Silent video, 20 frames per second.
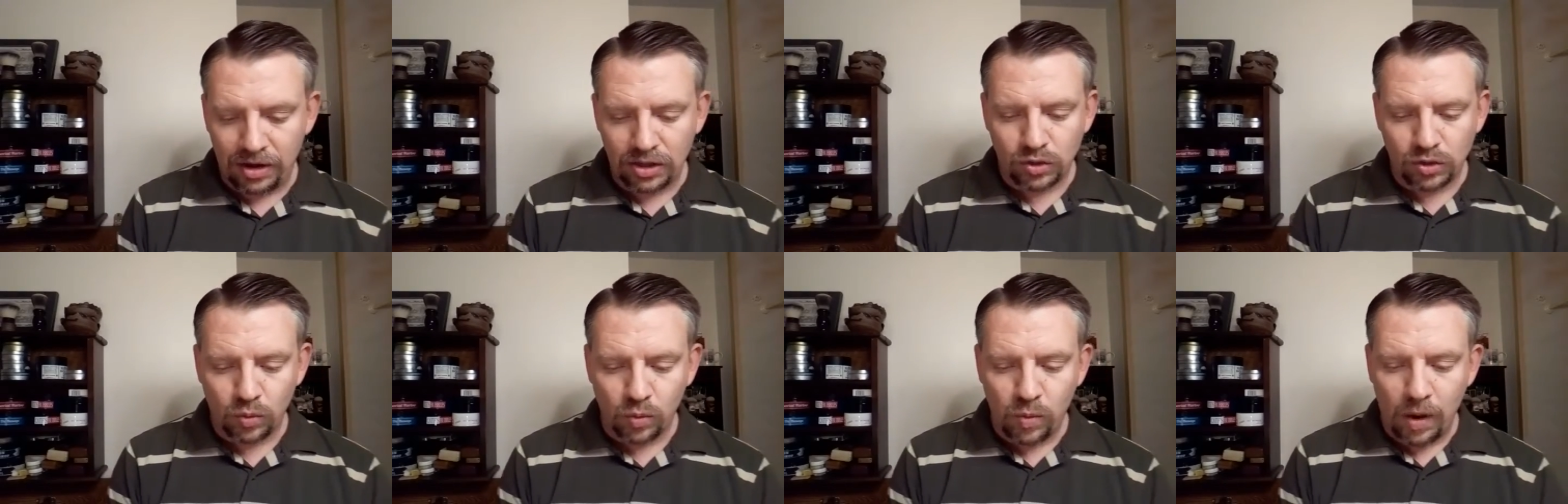
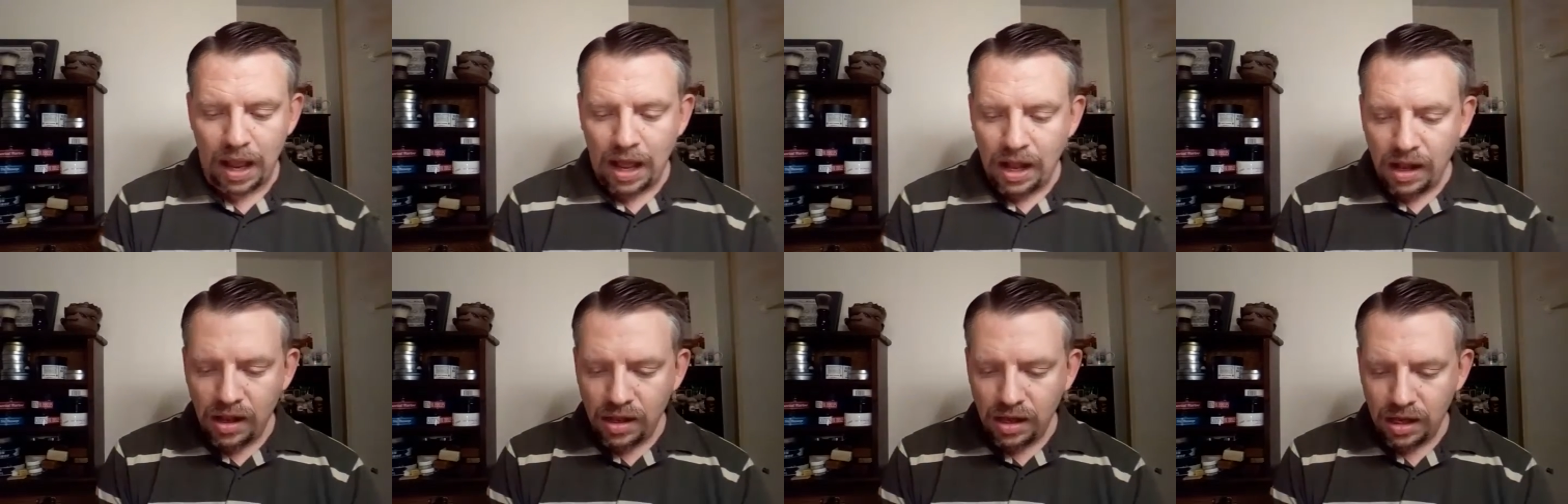as
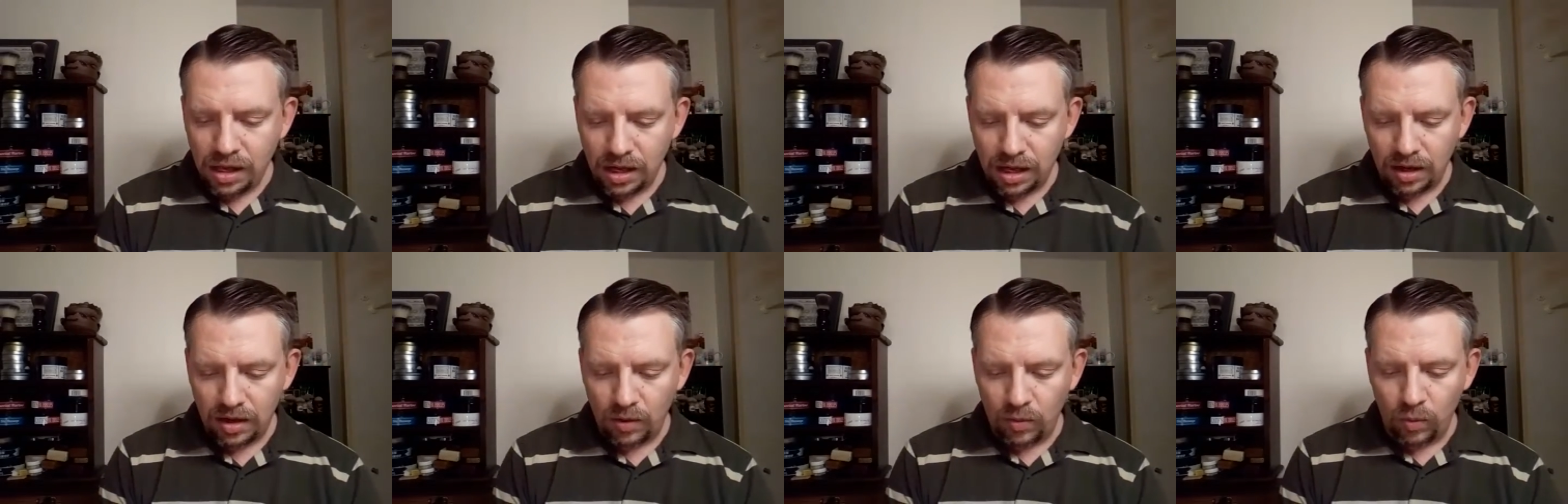well
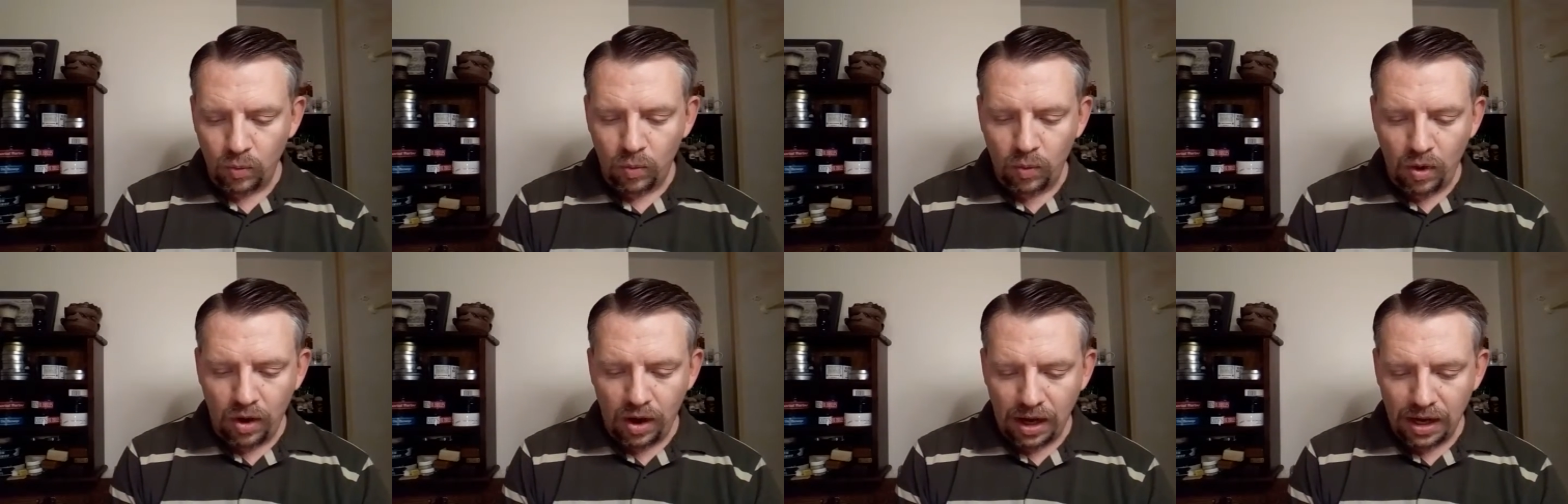
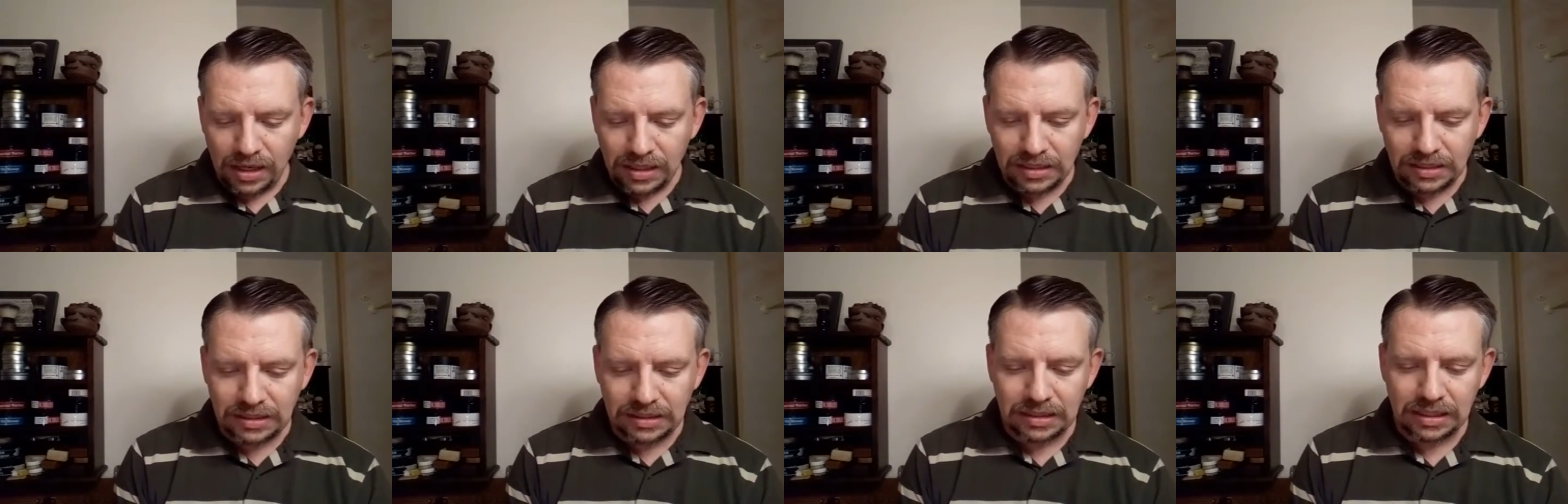
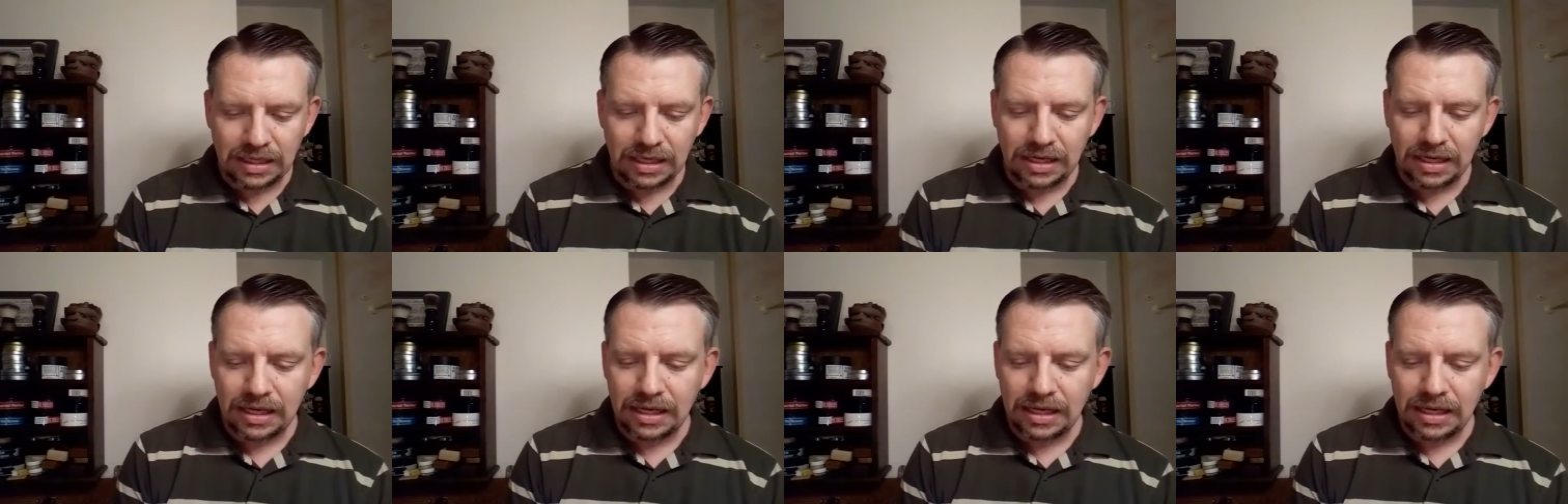was